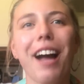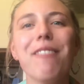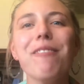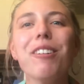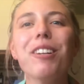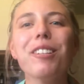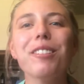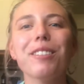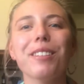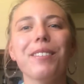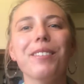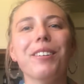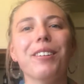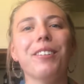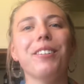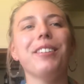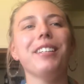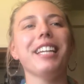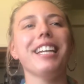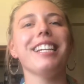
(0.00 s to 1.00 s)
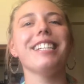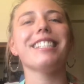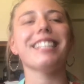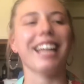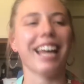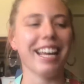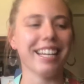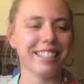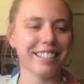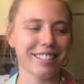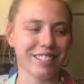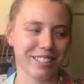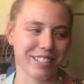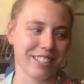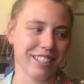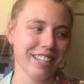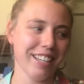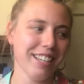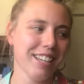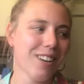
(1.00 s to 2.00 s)
I'm one of those people who needs an
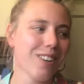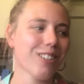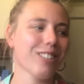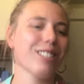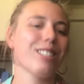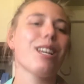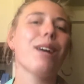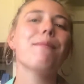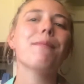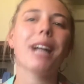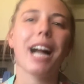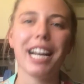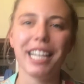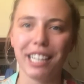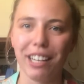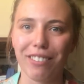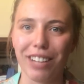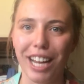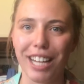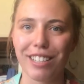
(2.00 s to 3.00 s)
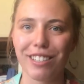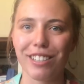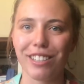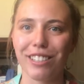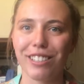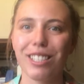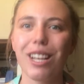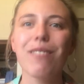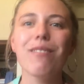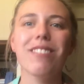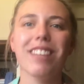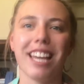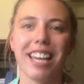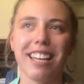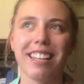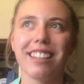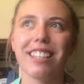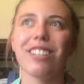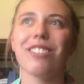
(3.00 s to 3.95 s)
answer, or some kind of answer, something.